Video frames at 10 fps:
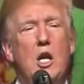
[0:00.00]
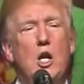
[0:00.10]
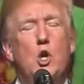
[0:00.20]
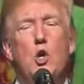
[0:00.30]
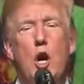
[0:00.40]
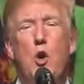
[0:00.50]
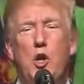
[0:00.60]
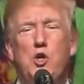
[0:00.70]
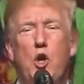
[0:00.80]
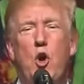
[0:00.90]
"You know
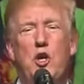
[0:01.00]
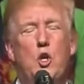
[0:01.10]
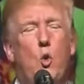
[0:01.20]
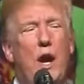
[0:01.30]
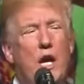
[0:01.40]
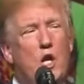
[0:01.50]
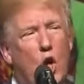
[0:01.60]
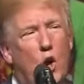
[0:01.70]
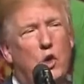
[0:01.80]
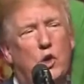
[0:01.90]
he's going to win,
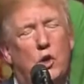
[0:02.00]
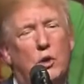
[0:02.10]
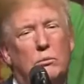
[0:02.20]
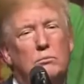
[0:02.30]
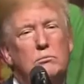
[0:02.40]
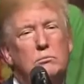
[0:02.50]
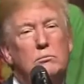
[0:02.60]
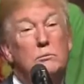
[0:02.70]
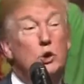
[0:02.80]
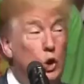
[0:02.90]
don't you?"
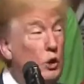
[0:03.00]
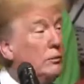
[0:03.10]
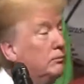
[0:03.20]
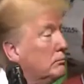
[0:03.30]
True.